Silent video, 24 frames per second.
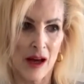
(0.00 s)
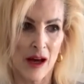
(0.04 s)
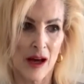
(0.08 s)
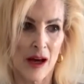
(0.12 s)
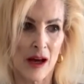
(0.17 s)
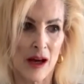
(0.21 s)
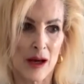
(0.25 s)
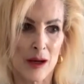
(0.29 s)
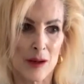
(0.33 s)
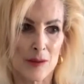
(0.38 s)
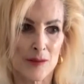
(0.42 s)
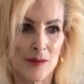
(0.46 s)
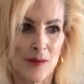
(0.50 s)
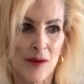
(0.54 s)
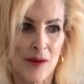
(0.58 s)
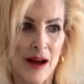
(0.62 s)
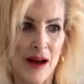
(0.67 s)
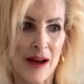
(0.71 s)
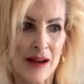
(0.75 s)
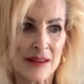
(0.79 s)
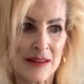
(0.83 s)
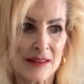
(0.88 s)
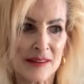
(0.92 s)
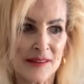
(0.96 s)
um,
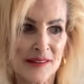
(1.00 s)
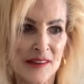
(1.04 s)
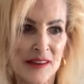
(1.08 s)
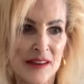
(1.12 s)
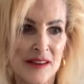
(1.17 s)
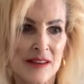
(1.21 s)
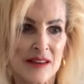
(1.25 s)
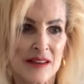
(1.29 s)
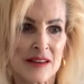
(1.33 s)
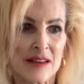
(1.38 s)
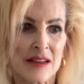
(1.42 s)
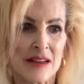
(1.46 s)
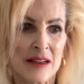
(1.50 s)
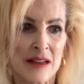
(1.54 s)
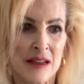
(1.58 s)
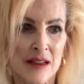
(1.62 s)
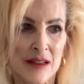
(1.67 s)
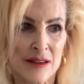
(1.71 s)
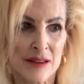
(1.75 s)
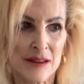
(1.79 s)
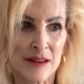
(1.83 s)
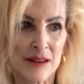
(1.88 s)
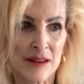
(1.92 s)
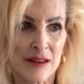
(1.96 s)
I'd say that
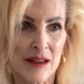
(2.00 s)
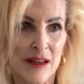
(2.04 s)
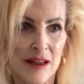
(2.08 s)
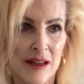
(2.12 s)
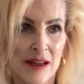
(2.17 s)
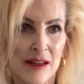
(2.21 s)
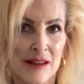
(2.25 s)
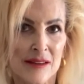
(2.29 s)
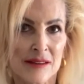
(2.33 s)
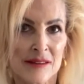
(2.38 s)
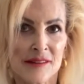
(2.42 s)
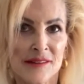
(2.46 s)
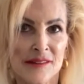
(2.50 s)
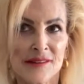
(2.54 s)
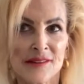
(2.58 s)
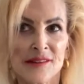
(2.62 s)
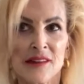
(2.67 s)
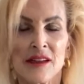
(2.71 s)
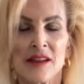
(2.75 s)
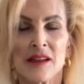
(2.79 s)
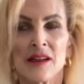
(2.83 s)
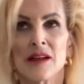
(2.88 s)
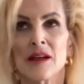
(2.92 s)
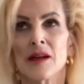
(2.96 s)
nothing has
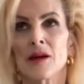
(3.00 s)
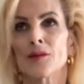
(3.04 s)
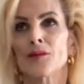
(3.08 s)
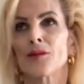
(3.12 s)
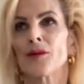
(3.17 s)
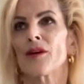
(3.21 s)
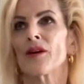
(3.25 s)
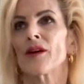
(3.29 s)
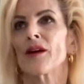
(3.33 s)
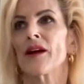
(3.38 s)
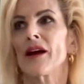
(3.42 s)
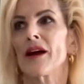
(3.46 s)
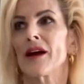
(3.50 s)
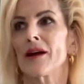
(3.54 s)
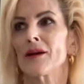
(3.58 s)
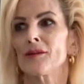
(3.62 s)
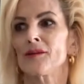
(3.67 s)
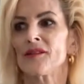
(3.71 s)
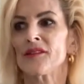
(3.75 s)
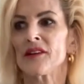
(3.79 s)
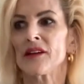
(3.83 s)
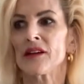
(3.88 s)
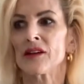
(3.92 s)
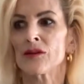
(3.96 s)

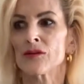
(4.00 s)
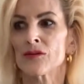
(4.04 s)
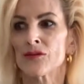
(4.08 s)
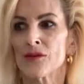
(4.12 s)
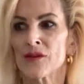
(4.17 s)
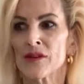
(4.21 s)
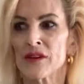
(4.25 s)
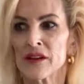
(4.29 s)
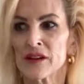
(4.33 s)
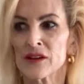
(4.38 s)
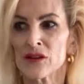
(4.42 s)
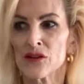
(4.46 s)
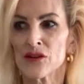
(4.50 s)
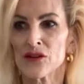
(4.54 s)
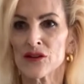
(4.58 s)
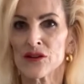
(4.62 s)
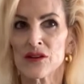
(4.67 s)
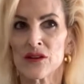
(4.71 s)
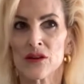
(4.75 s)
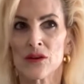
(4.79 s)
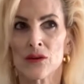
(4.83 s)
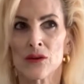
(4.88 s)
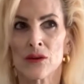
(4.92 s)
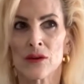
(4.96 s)
perhaps enriched
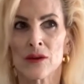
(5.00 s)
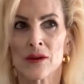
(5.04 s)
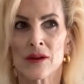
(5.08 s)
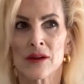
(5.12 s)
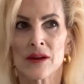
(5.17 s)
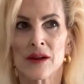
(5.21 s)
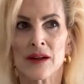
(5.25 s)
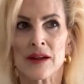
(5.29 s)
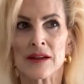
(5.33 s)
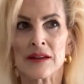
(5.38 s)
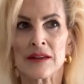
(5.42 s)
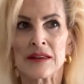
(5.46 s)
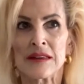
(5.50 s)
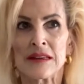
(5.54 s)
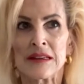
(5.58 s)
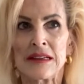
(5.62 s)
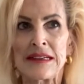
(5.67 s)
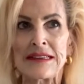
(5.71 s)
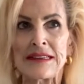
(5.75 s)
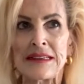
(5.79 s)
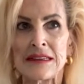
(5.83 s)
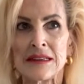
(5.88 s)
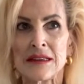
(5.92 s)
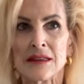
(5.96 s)
or
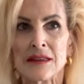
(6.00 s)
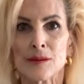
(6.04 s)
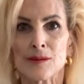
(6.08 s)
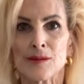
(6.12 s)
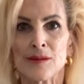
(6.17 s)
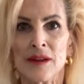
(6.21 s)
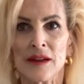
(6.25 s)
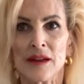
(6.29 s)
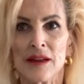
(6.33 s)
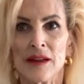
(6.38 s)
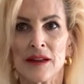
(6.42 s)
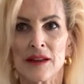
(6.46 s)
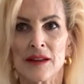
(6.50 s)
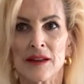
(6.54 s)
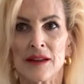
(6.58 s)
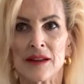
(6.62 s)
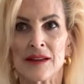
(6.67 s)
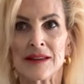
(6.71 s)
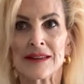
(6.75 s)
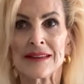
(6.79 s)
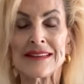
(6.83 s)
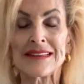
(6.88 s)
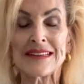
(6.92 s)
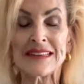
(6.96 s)
enlightened me
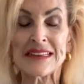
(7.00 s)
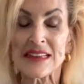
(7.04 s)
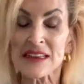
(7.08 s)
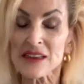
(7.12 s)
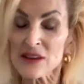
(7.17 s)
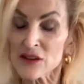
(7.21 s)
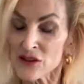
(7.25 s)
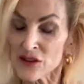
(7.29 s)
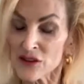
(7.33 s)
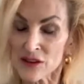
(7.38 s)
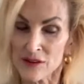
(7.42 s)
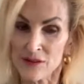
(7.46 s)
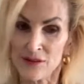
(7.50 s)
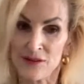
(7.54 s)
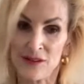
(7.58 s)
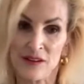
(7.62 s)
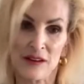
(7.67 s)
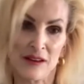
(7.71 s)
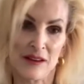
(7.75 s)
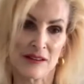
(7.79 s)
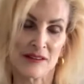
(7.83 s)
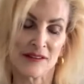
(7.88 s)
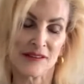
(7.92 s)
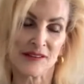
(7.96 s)
in teaching
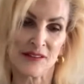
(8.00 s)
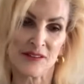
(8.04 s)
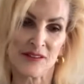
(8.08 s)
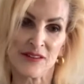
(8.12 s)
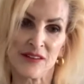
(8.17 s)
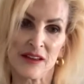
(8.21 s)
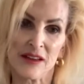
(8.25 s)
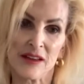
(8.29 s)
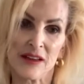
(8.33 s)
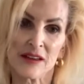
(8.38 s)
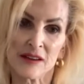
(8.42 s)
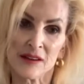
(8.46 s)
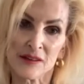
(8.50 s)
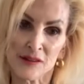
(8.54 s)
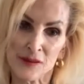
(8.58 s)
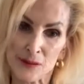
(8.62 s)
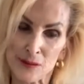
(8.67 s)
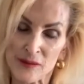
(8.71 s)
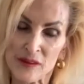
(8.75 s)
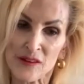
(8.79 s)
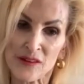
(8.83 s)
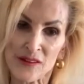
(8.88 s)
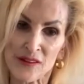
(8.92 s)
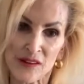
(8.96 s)
philosophy as
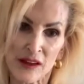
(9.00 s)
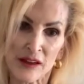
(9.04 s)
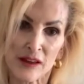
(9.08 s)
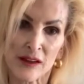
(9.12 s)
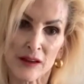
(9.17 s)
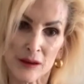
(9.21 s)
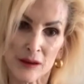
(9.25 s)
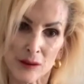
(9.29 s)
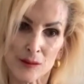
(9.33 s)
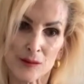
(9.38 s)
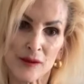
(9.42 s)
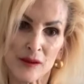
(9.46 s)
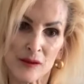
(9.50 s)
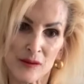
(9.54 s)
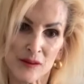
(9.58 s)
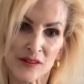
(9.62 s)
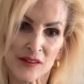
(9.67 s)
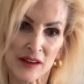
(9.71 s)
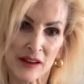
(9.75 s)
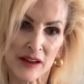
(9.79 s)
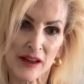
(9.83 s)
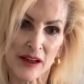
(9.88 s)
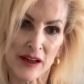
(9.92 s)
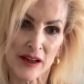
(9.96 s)
studying
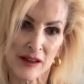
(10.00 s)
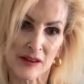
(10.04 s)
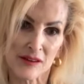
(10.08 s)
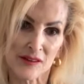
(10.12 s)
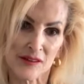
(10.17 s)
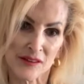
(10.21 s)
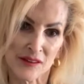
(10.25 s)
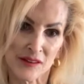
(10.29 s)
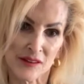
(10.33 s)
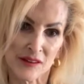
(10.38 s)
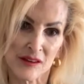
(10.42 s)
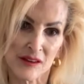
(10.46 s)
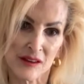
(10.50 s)
music has.